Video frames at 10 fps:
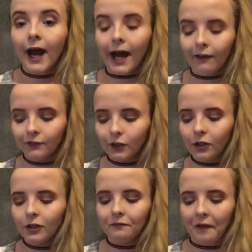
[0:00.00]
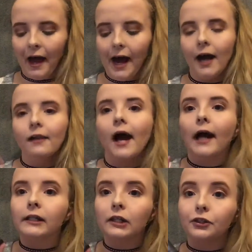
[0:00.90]
After all of that, I
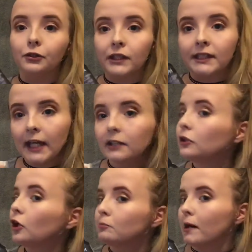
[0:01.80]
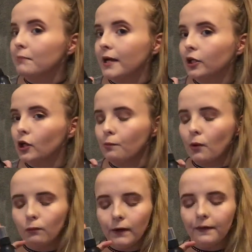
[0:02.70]
like to set all my makeup
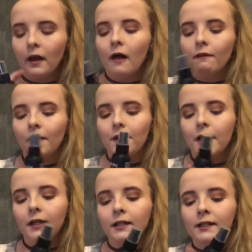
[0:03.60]
with the NYX